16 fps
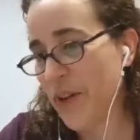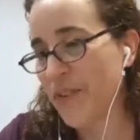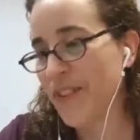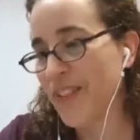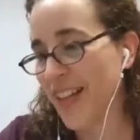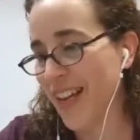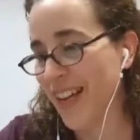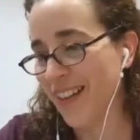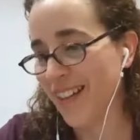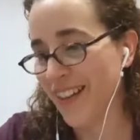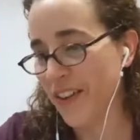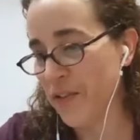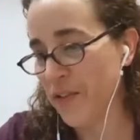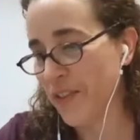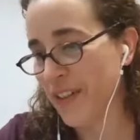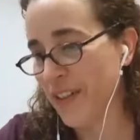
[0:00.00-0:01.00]
say that
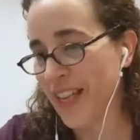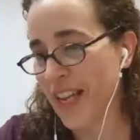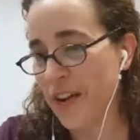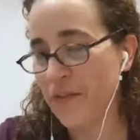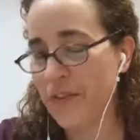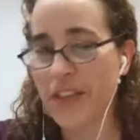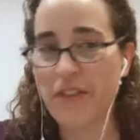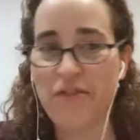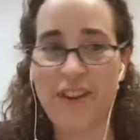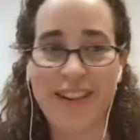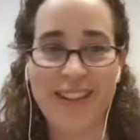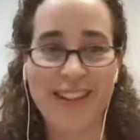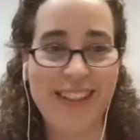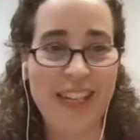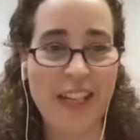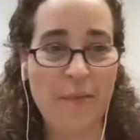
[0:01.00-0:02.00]
obviously everything
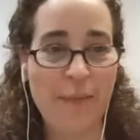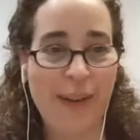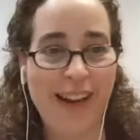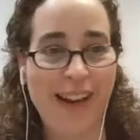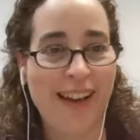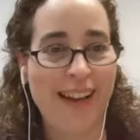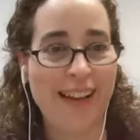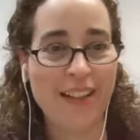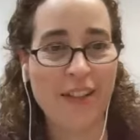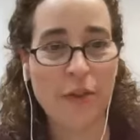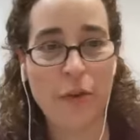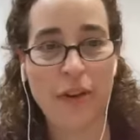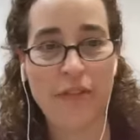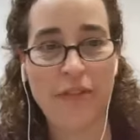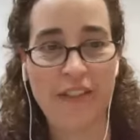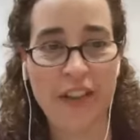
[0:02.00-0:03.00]
runs seamlessly and it's
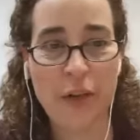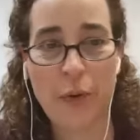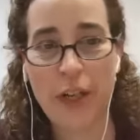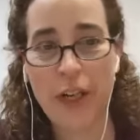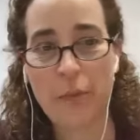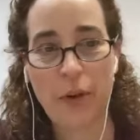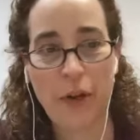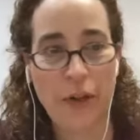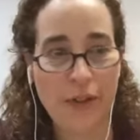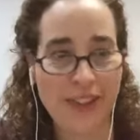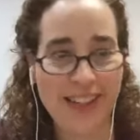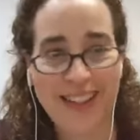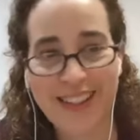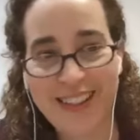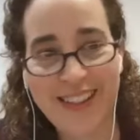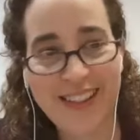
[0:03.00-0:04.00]
all a very quick
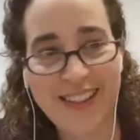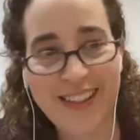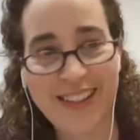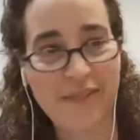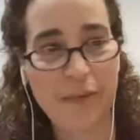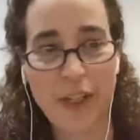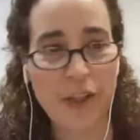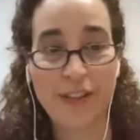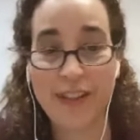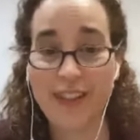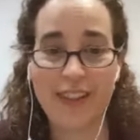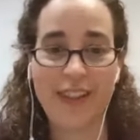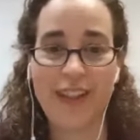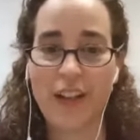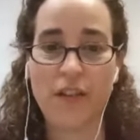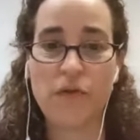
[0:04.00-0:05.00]
process,
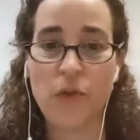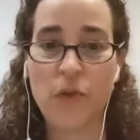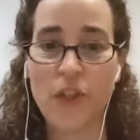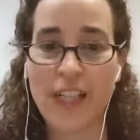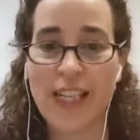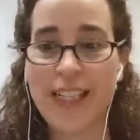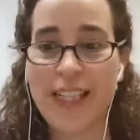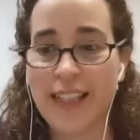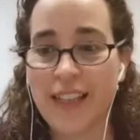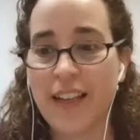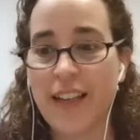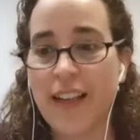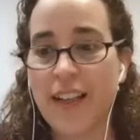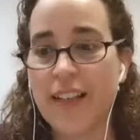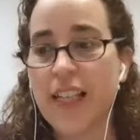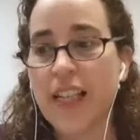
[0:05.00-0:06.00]
because, you know, unfortunately it isn't.
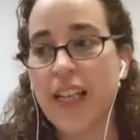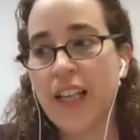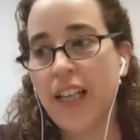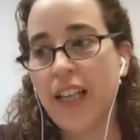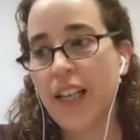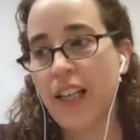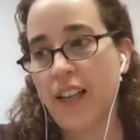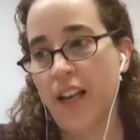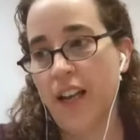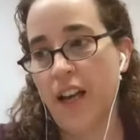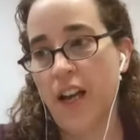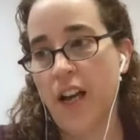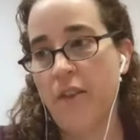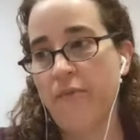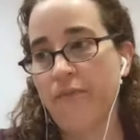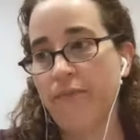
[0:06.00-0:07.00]

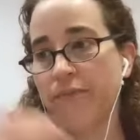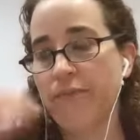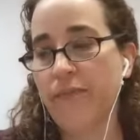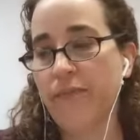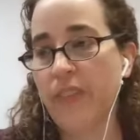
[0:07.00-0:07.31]
And